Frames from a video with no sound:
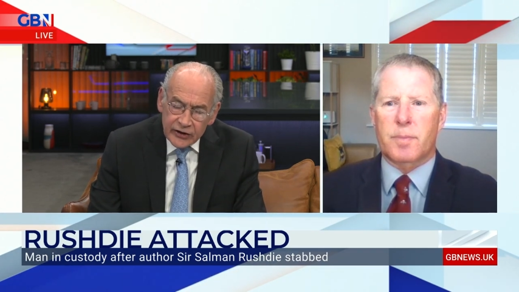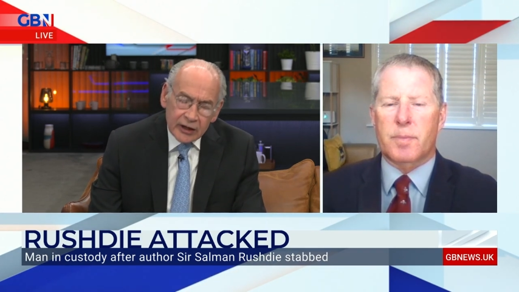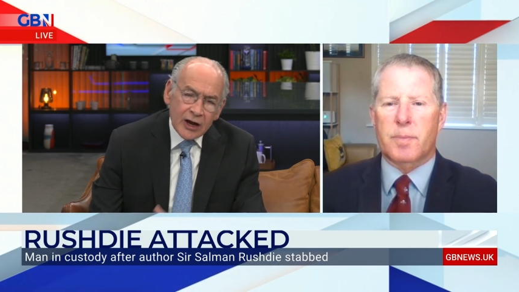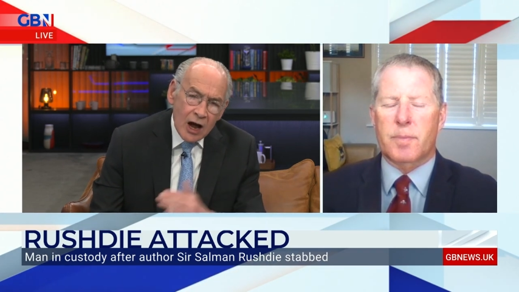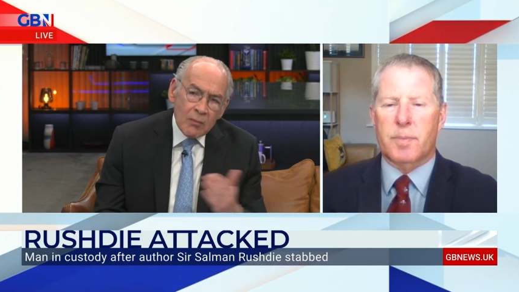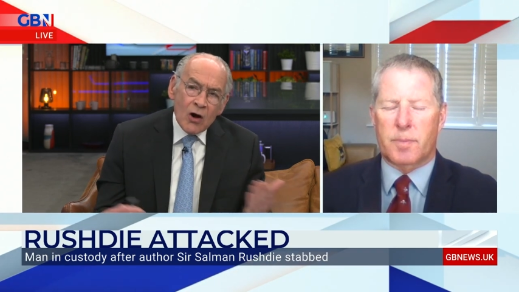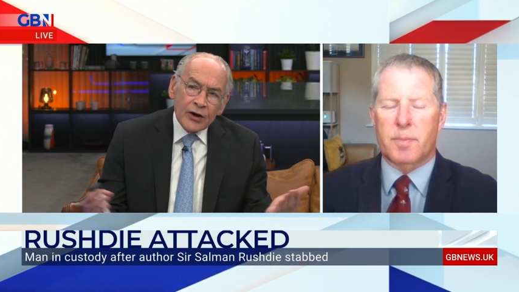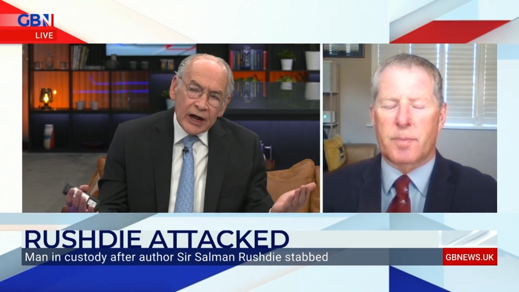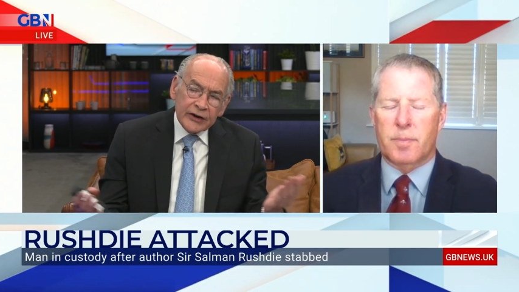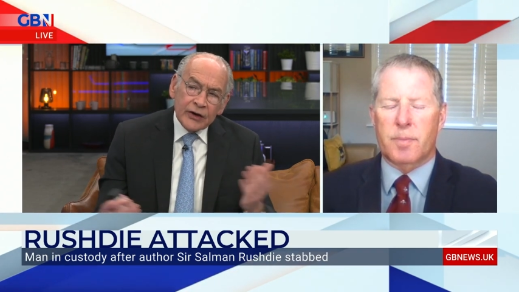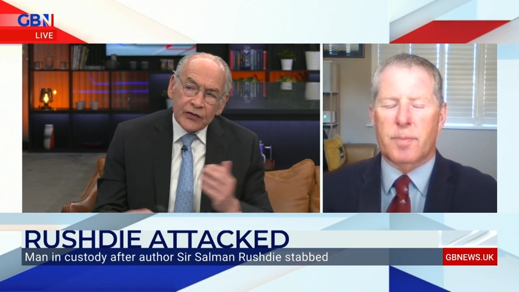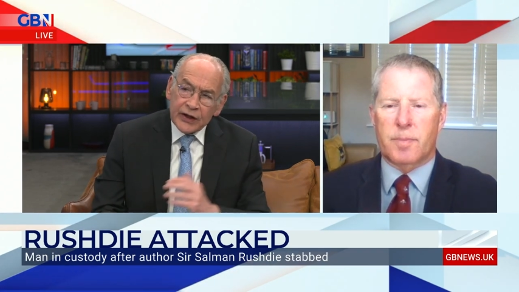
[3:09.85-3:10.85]
Speaker 1: And come on,
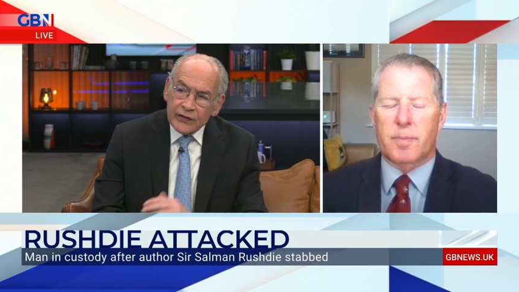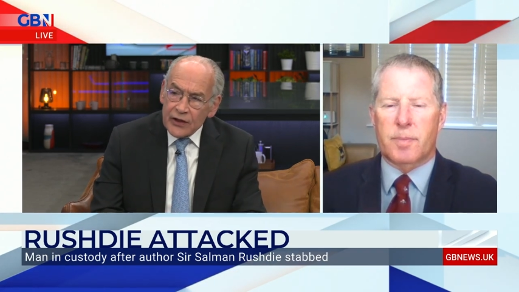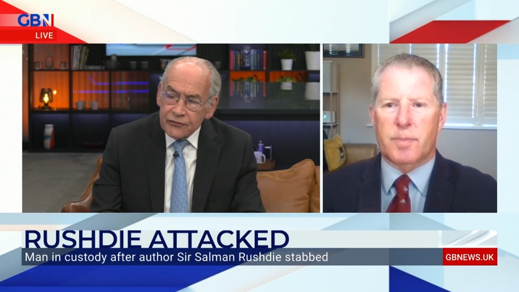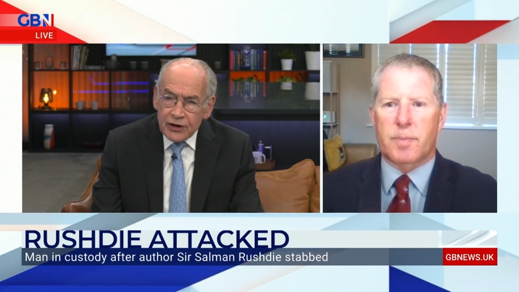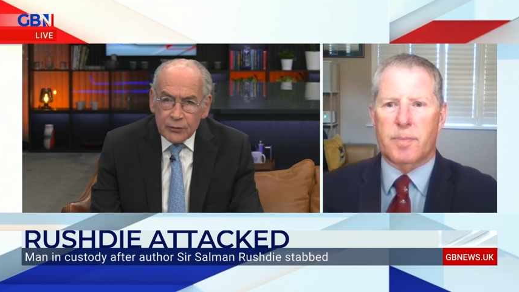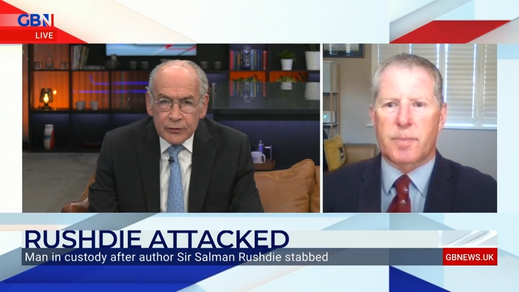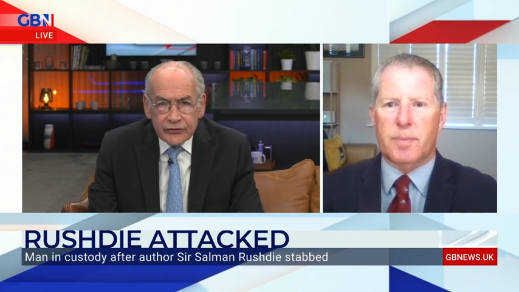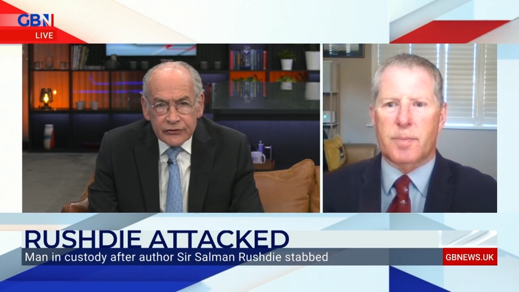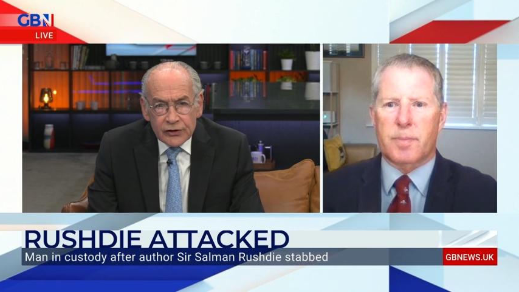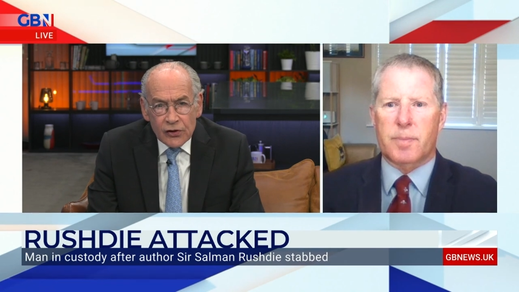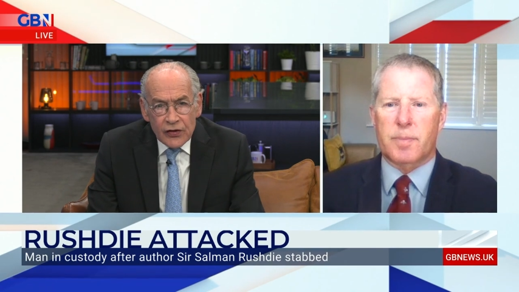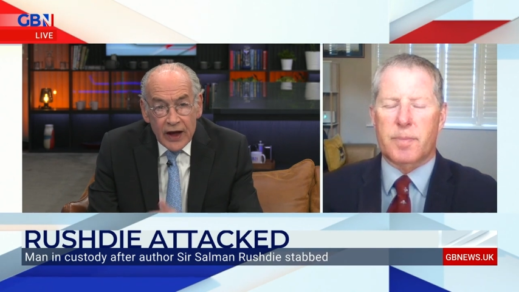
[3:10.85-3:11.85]
I didn't think that threat was
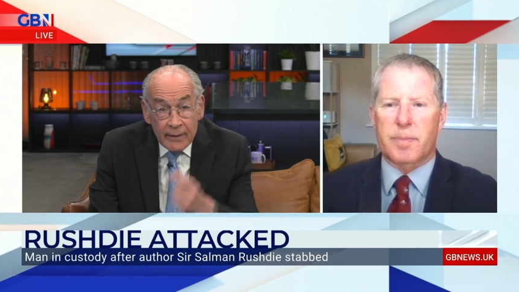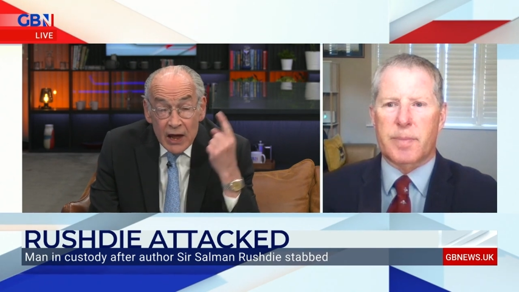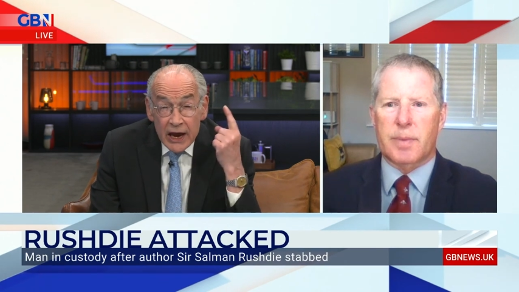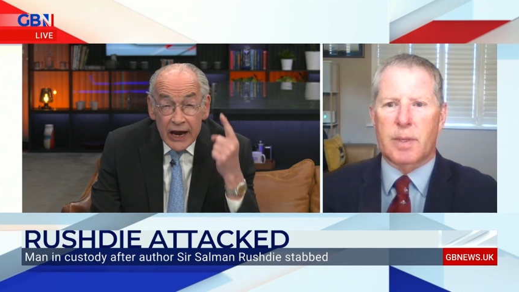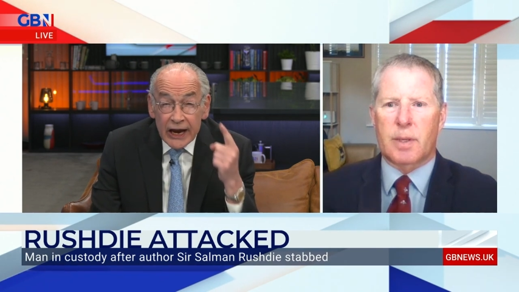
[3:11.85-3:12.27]
still there.